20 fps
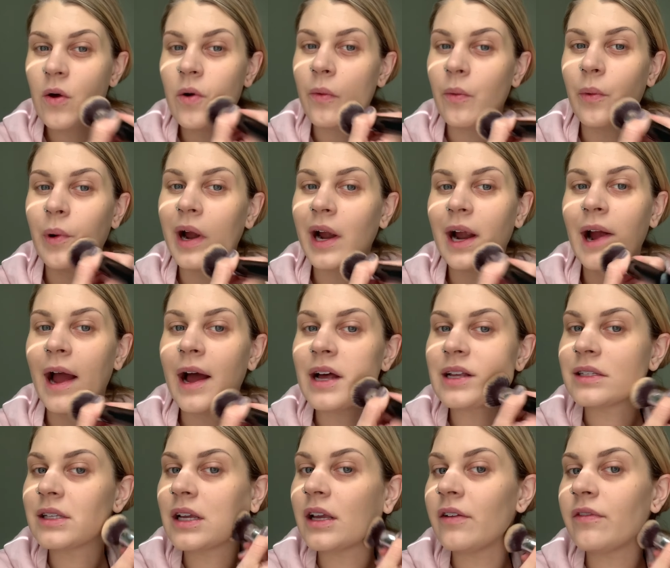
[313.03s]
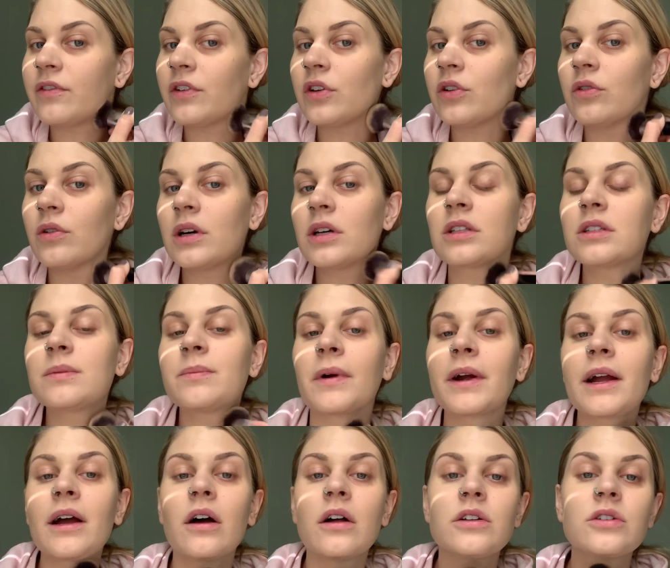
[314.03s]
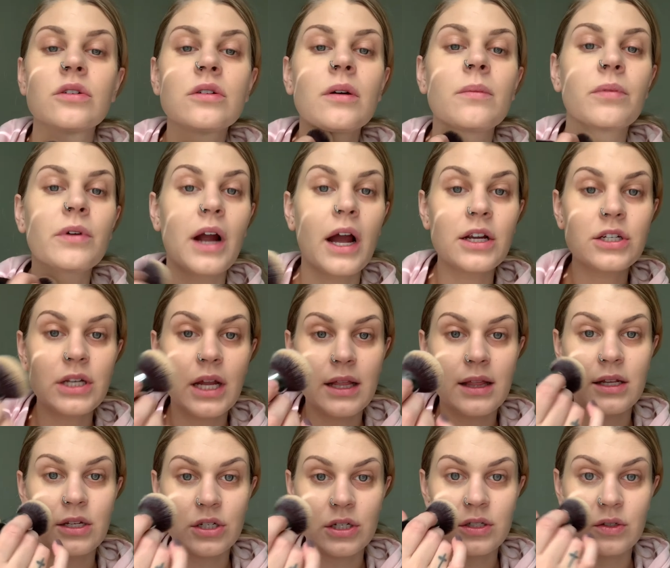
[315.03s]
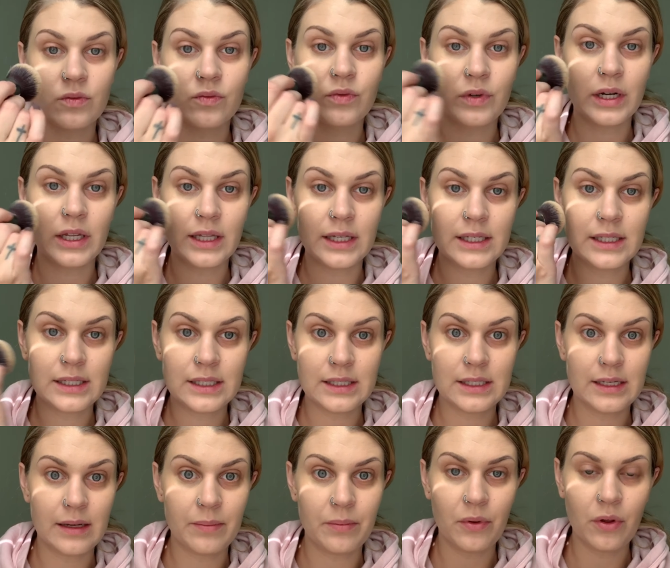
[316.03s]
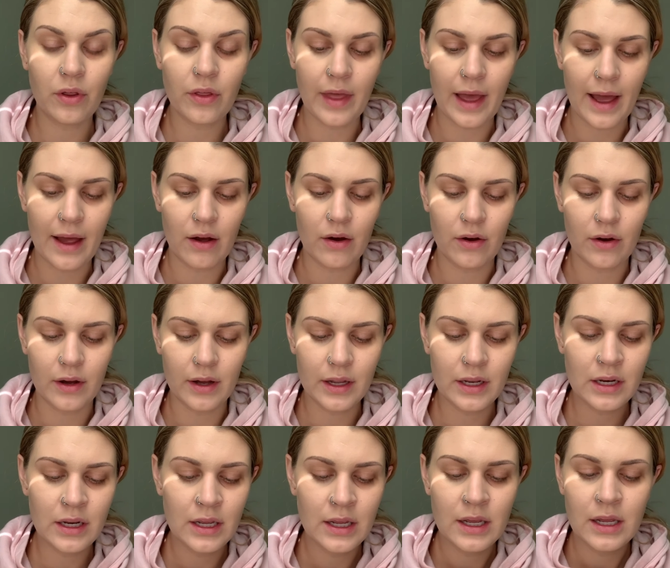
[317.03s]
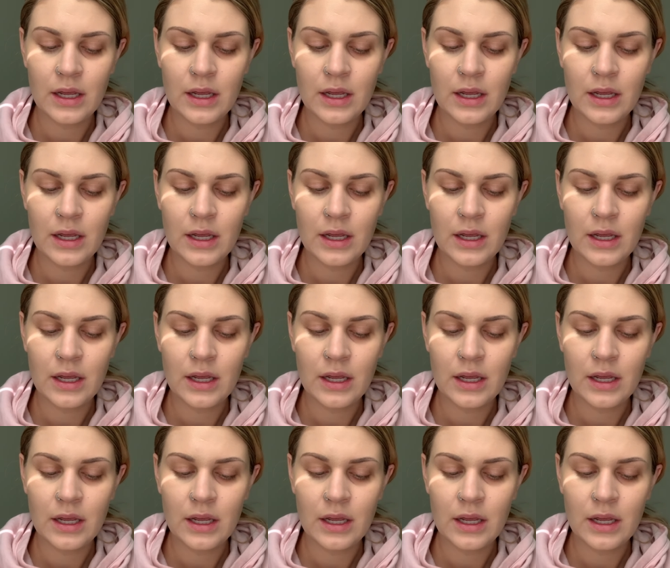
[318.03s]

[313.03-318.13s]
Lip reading: Whereas if you spray it onto a brush and then just really stipple that on,